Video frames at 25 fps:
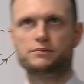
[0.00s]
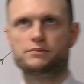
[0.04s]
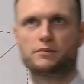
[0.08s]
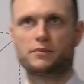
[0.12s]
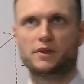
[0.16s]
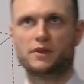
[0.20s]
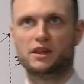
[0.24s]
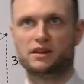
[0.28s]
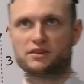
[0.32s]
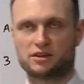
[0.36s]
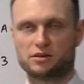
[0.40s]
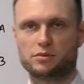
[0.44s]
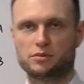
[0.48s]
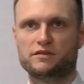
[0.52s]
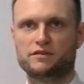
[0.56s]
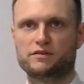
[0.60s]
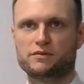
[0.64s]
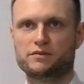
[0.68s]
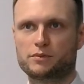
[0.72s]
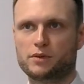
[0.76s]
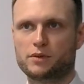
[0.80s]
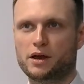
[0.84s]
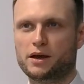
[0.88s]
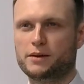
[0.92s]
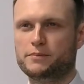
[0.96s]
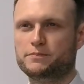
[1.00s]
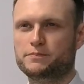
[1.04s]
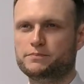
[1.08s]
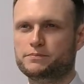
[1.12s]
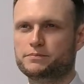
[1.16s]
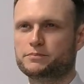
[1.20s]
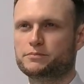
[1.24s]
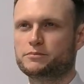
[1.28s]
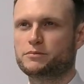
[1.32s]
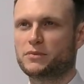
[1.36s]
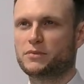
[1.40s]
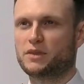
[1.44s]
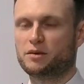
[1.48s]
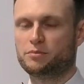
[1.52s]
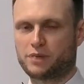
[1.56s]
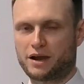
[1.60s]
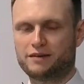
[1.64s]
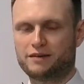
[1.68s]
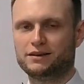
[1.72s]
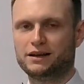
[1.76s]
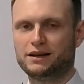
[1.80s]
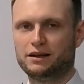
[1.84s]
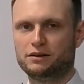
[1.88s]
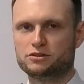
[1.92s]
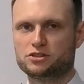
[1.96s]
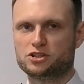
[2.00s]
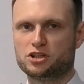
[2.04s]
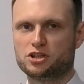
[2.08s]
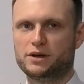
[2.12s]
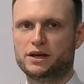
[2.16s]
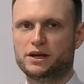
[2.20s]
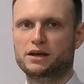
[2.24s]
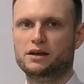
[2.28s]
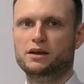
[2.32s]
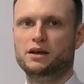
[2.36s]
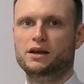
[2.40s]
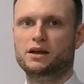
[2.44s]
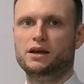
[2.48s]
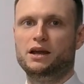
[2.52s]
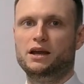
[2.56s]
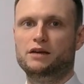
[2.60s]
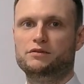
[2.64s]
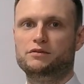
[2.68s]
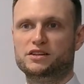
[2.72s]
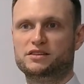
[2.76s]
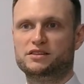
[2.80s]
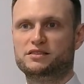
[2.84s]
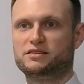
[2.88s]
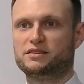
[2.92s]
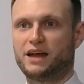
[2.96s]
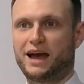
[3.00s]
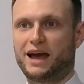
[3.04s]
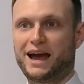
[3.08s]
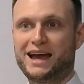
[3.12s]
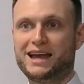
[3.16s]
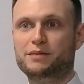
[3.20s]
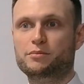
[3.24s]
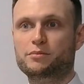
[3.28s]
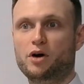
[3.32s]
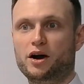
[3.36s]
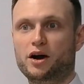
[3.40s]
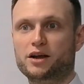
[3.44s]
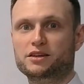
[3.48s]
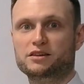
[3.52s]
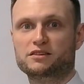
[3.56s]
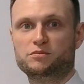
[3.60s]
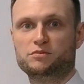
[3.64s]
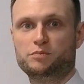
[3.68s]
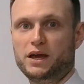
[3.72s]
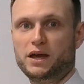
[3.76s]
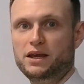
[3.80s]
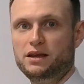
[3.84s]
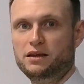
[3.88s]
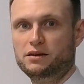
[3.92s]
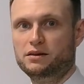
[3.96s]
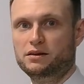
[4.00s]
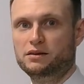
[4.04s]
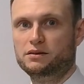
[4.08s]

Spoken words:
it's going to be parallel to it. If it's a minus b,